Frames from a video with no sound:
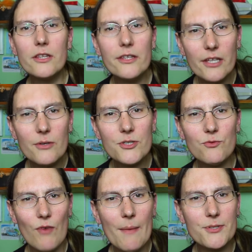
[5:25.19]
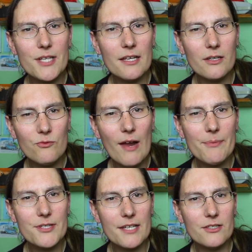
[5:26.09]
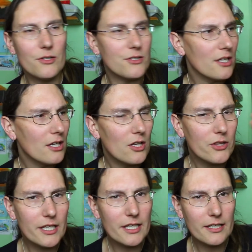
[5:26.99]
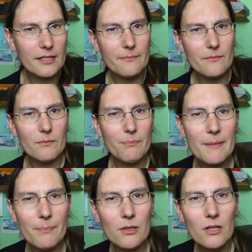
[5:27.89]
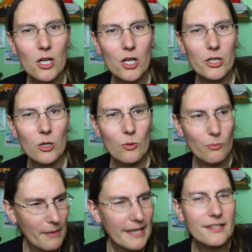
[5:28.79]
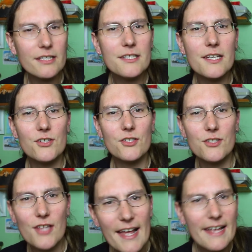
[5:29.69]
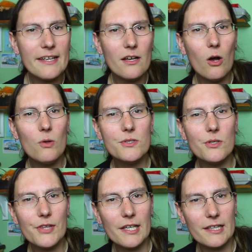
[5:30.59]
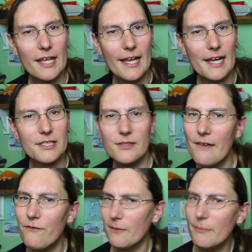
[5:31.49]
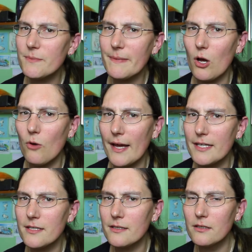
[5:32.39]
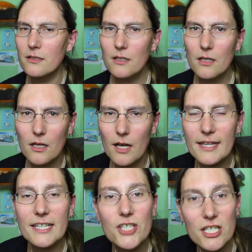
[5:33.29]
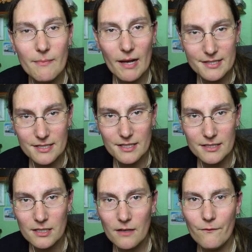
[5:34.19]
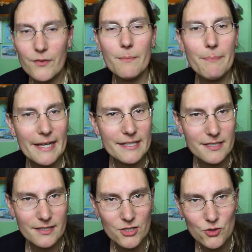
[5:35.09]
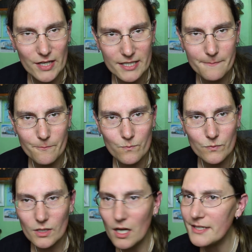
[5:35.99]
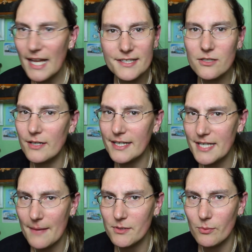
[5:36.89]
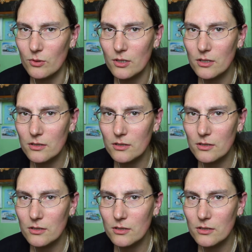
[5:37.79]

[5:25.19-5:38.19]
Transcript: those who represent us, the people who make the decisions, they also think like I do, therefore it must be all right. It legitimizes it for the bigots in the street, and that's not acceptable.